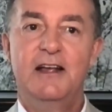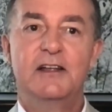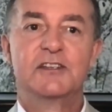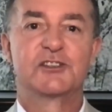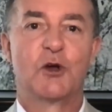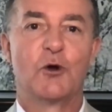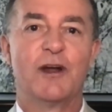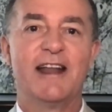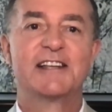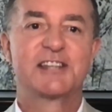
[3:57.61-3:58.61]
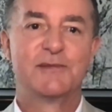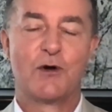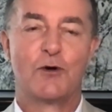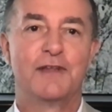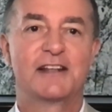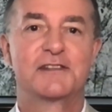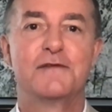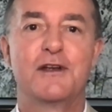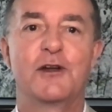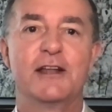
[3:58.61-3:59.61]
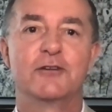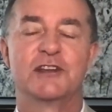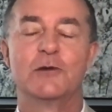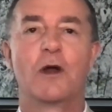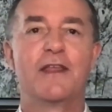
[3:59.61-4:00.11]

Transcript: So an SMO, that's a very interesting one,